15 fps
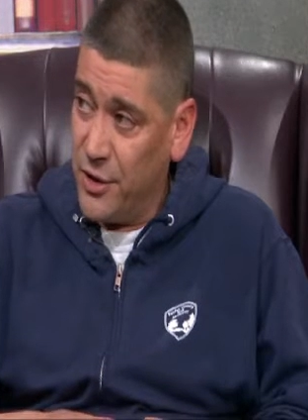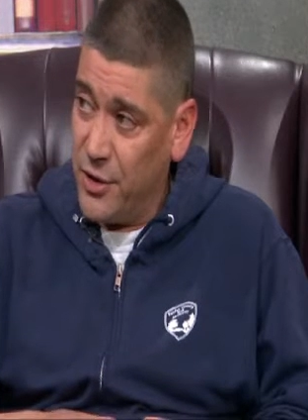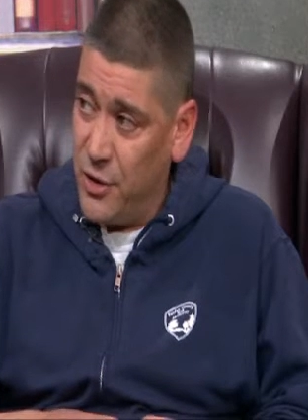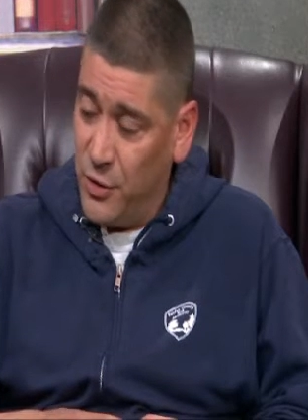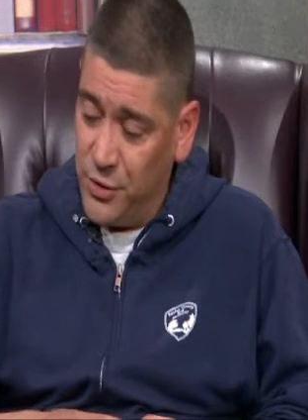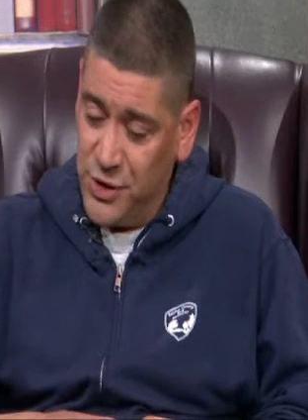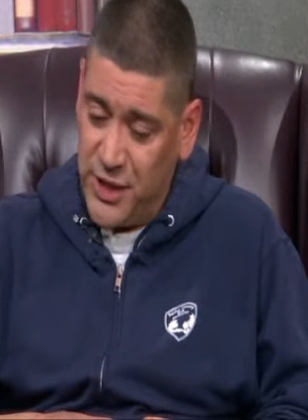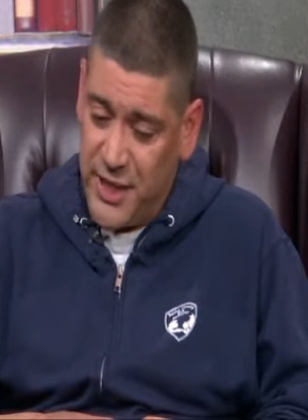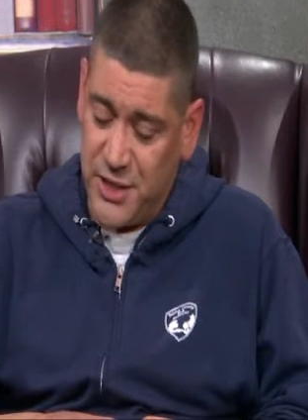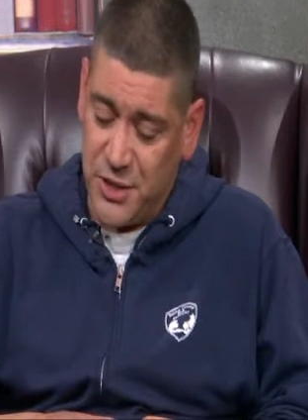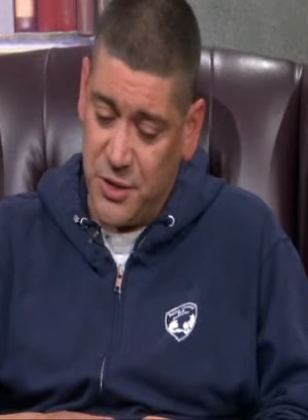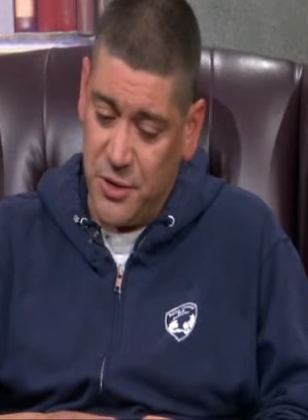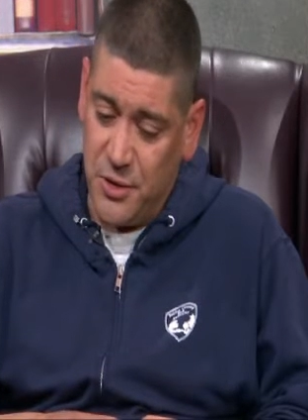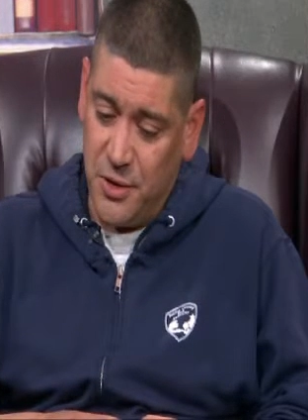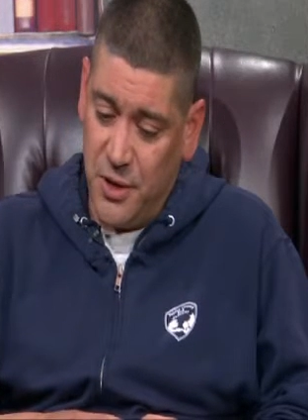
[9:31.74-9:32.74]

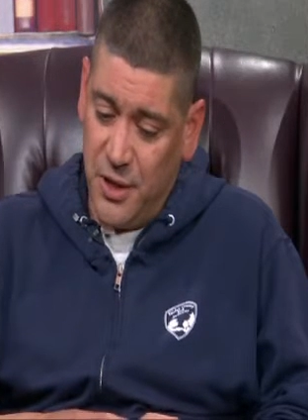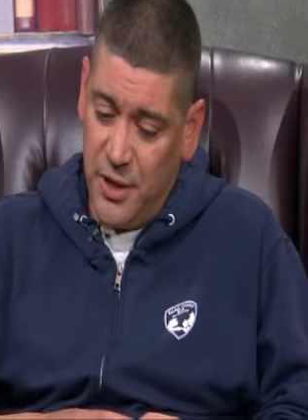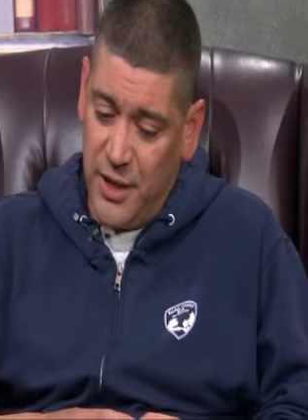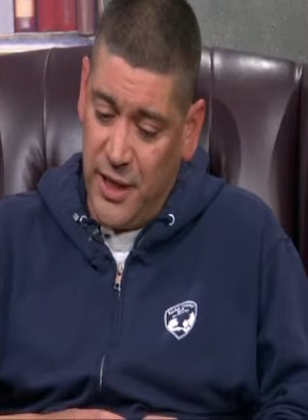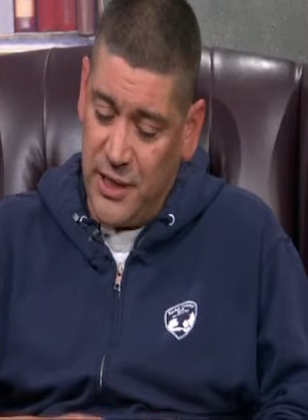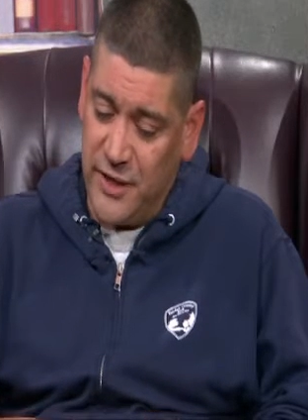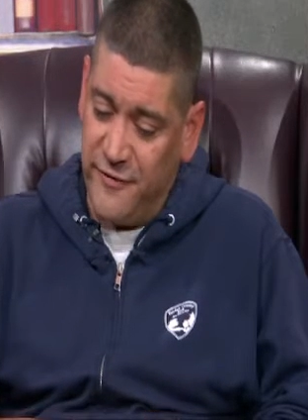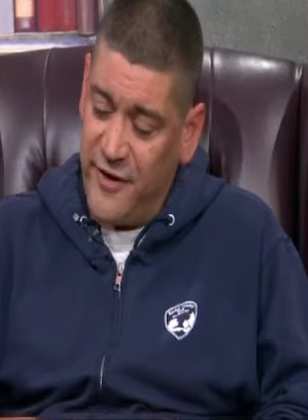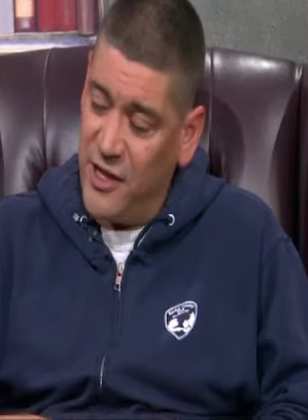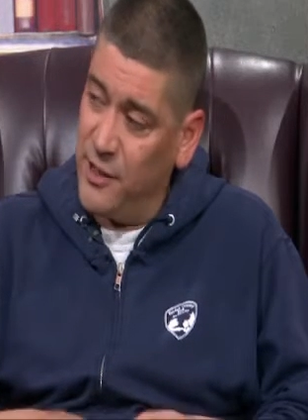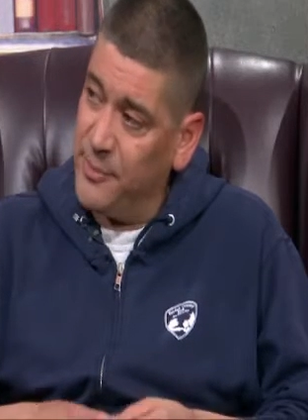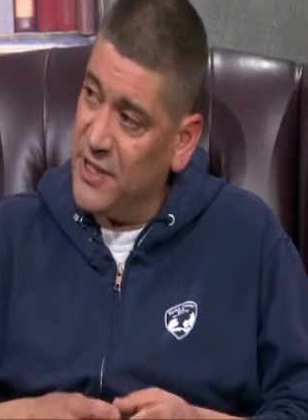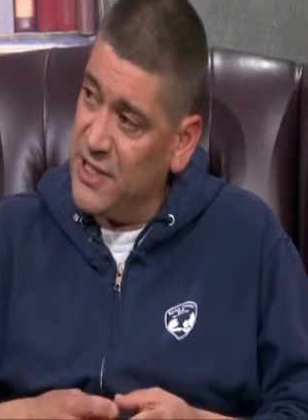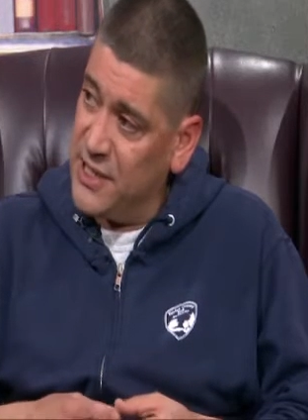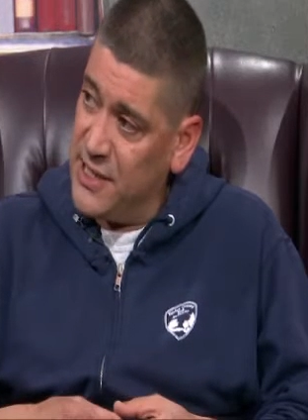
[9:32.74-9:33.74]
Colchester, it
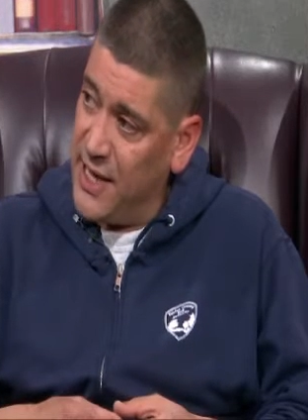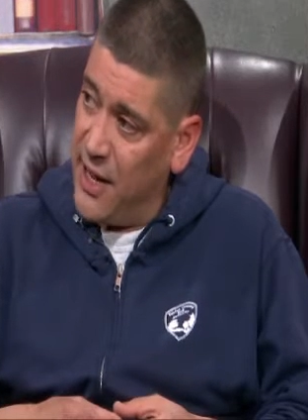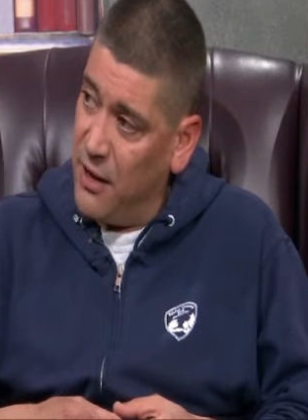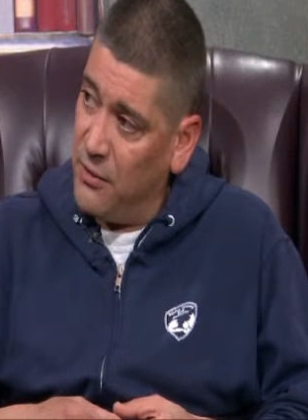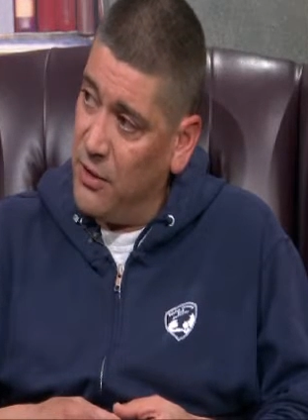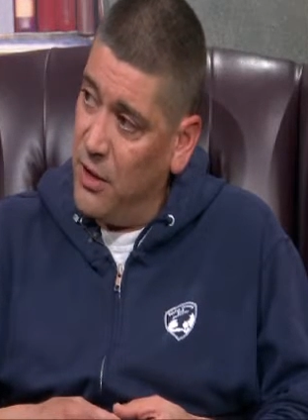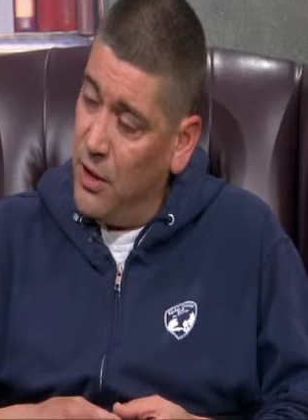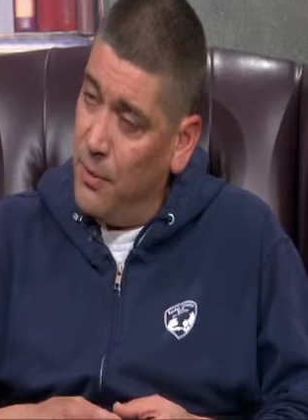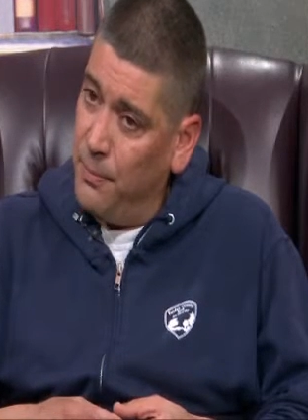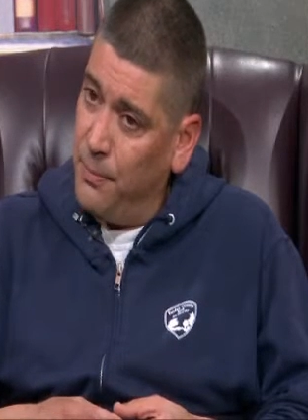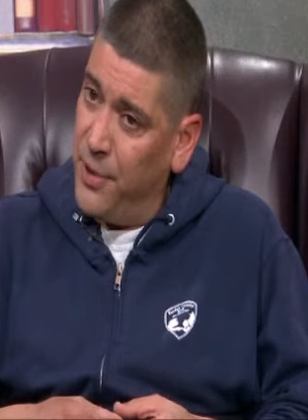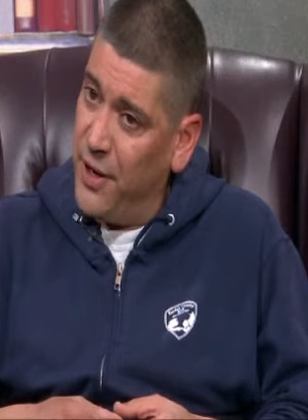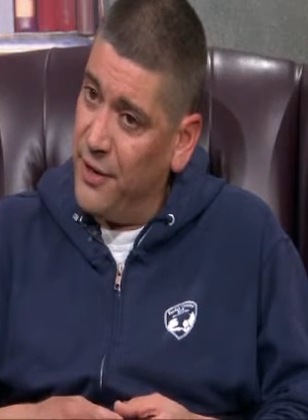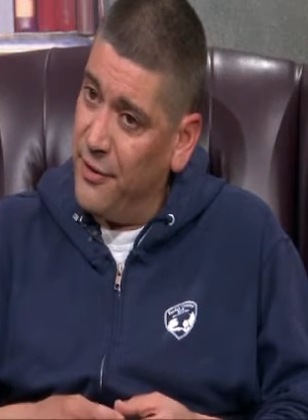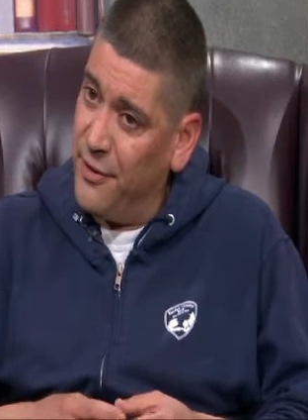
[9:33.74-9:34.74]
developed as a town,
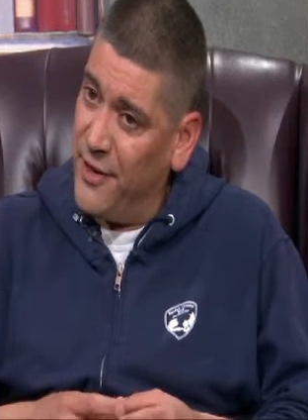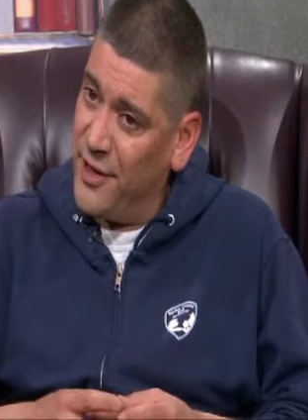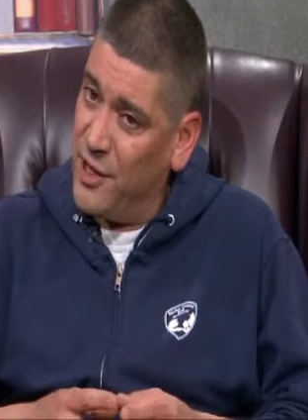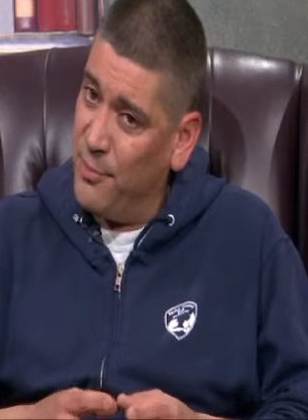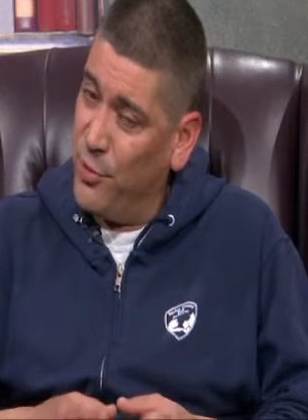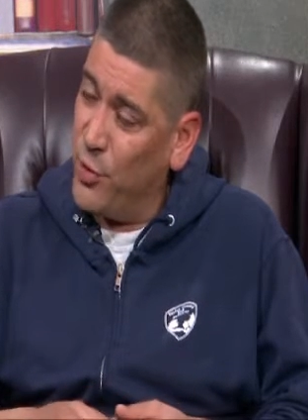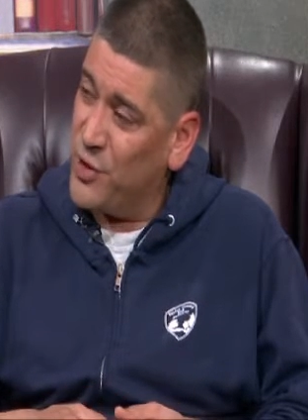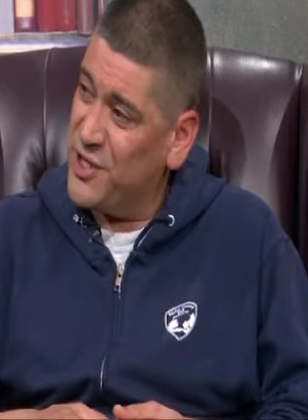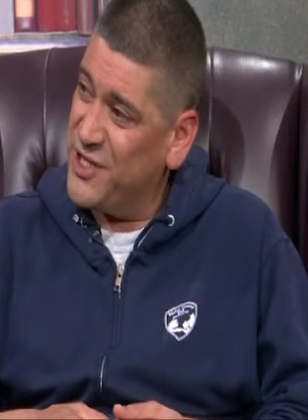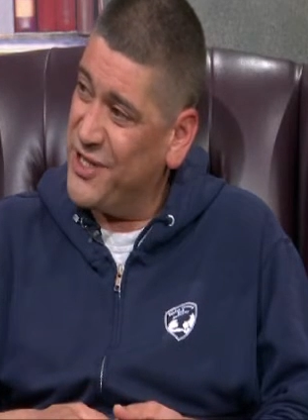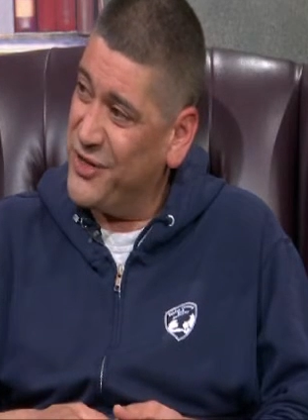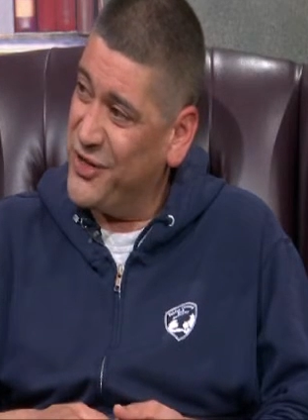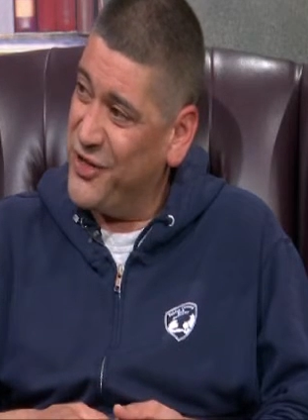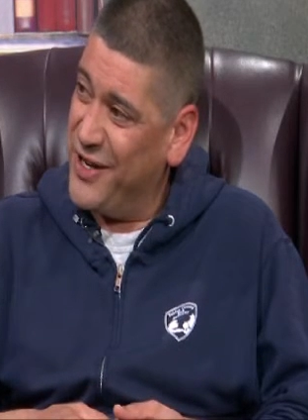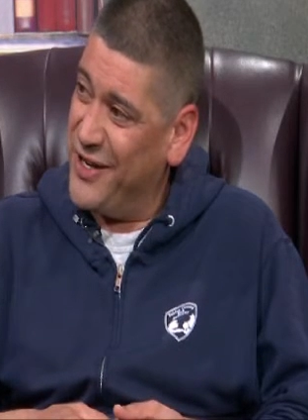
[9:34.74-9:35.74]
but then the port
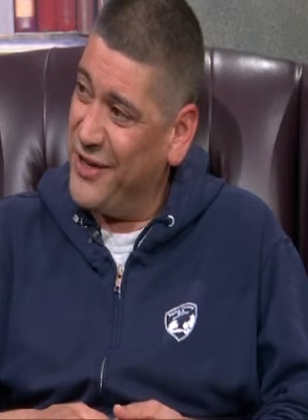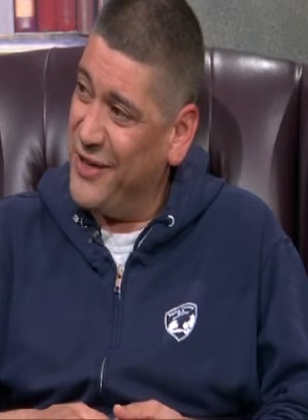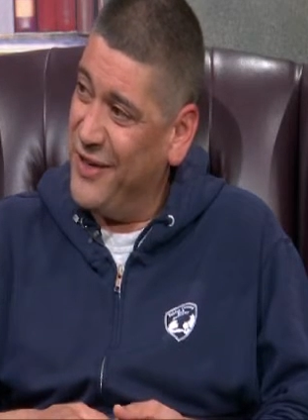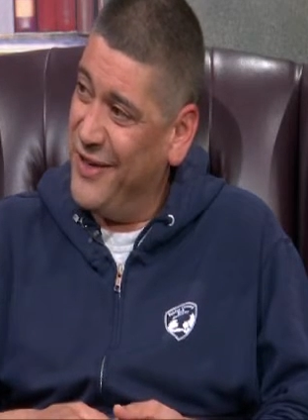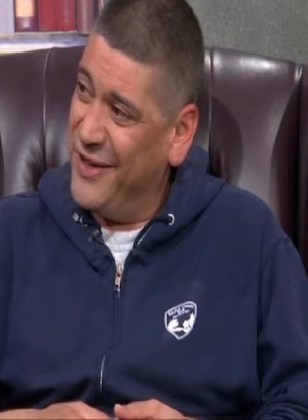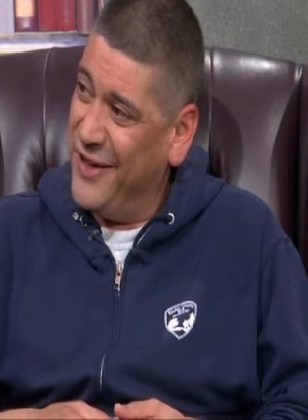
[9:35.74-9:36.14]
silted in.